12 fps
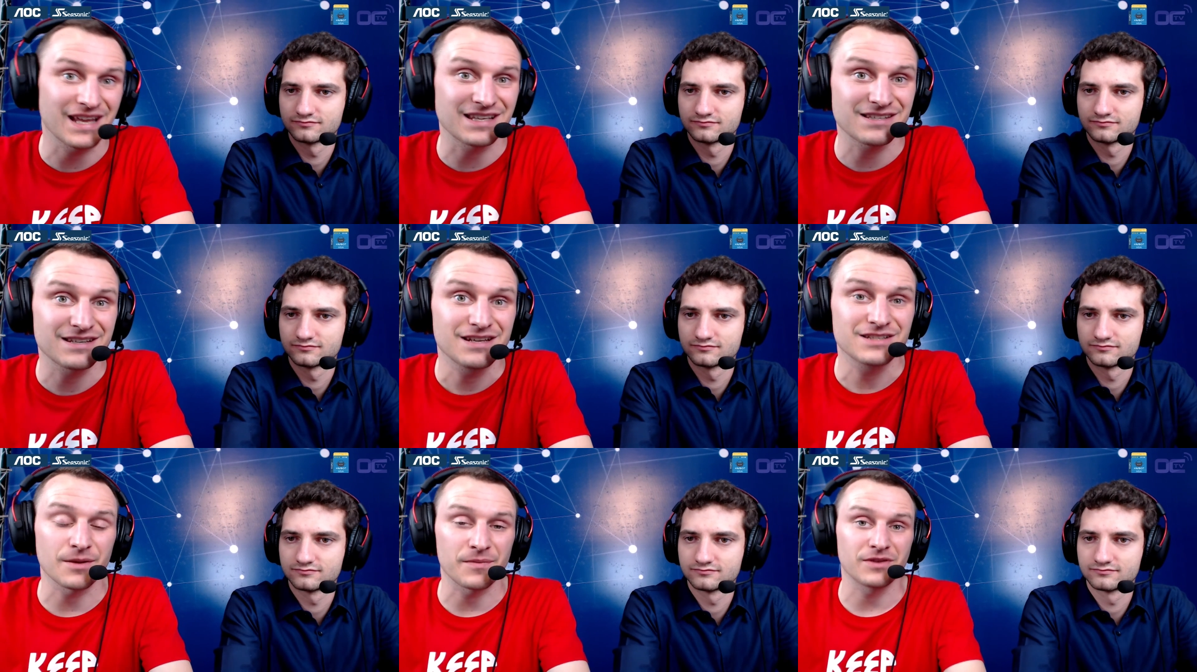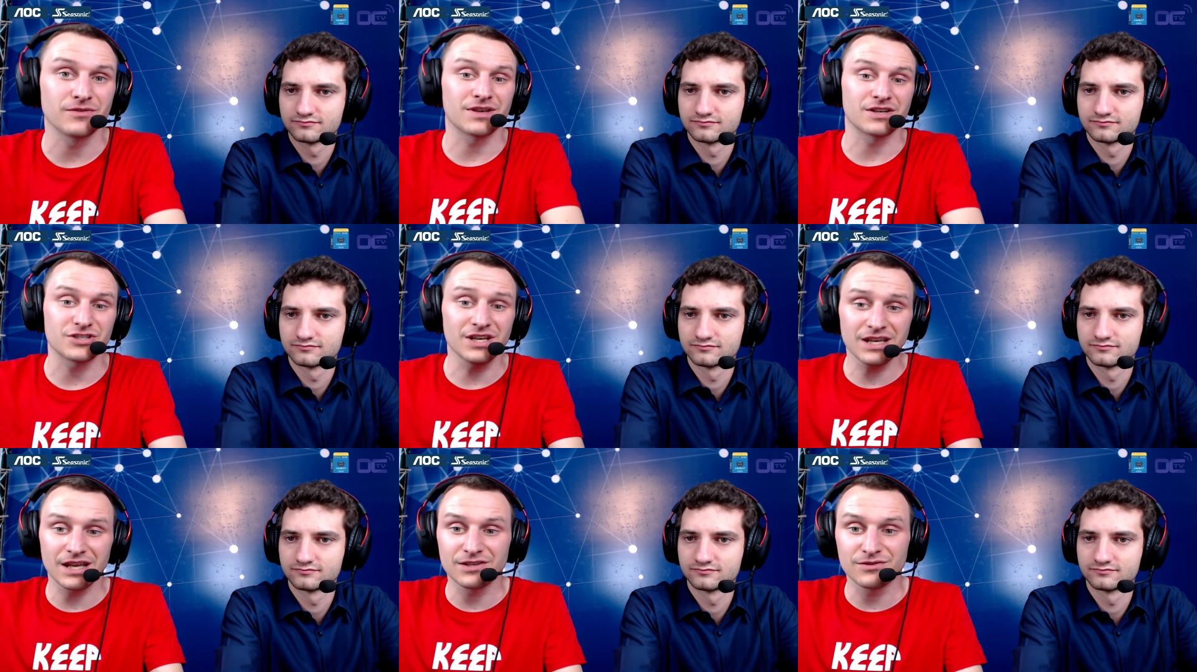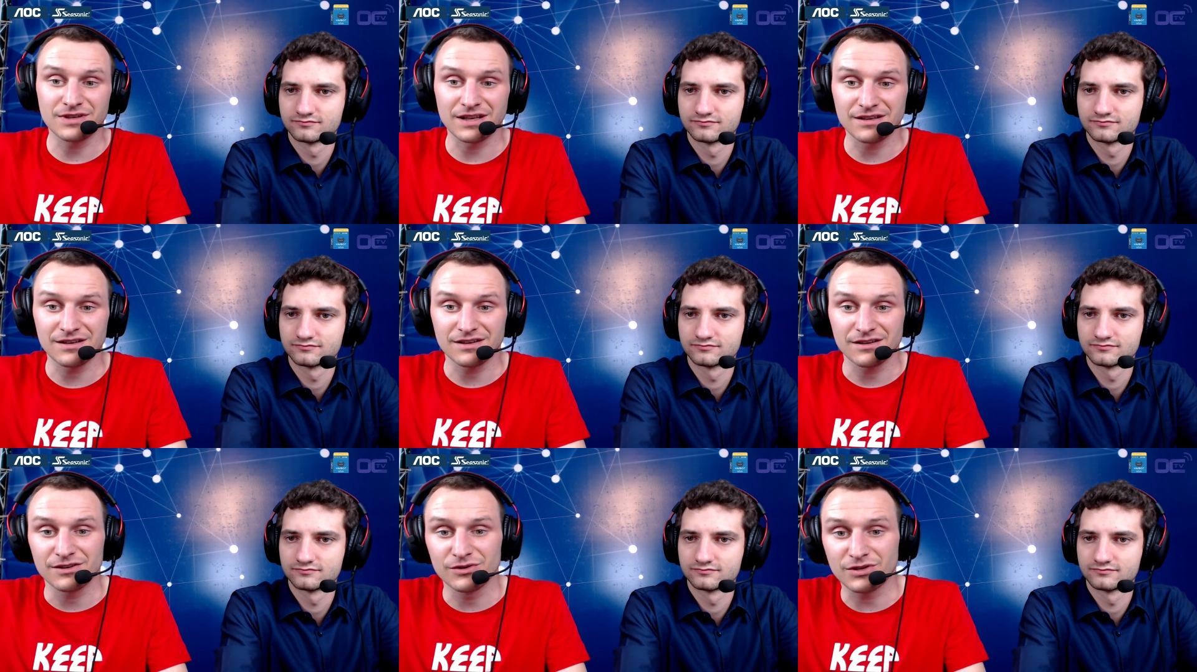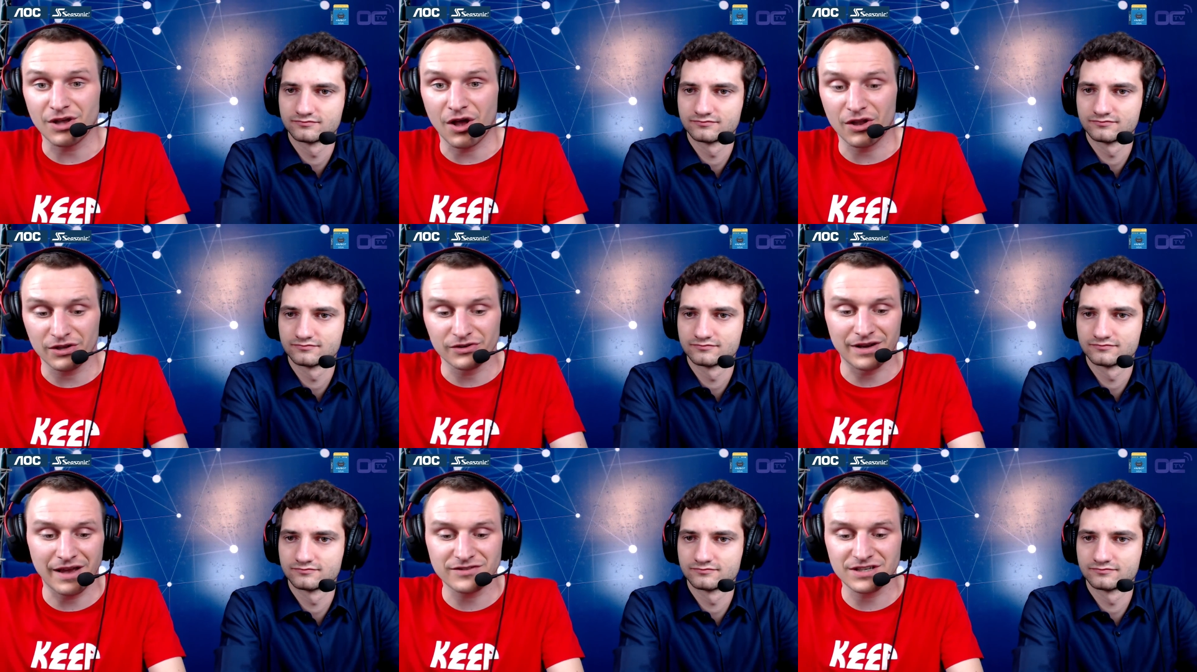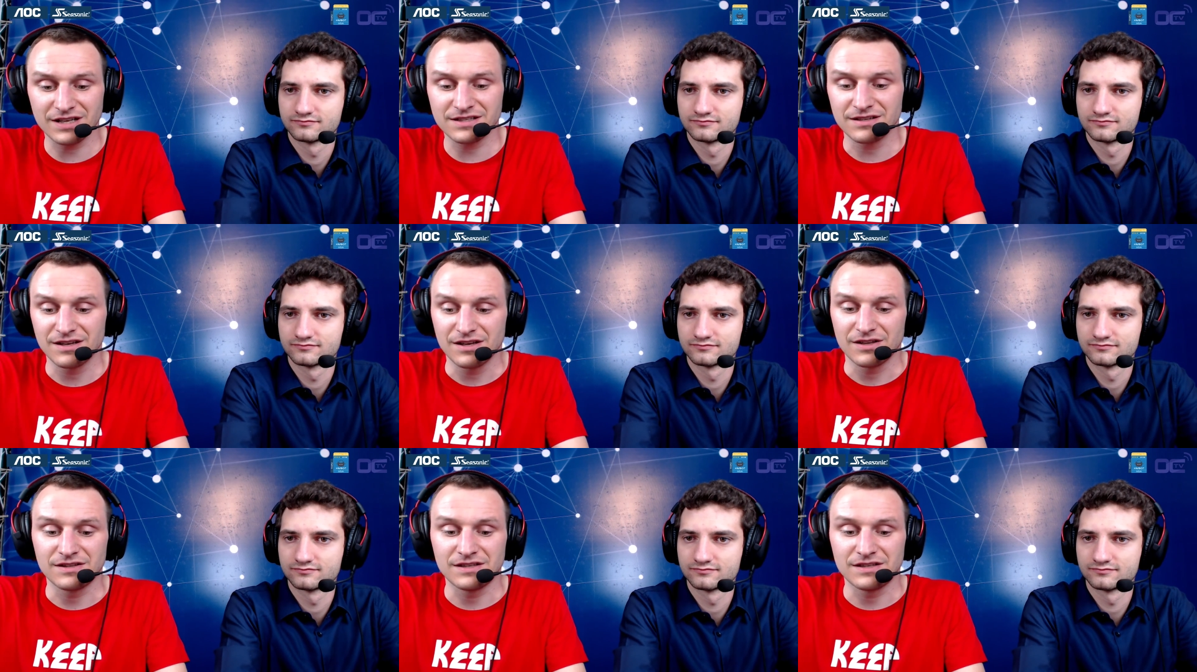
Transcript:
Speaker 1: That's something you can check, and you can look on the live chat.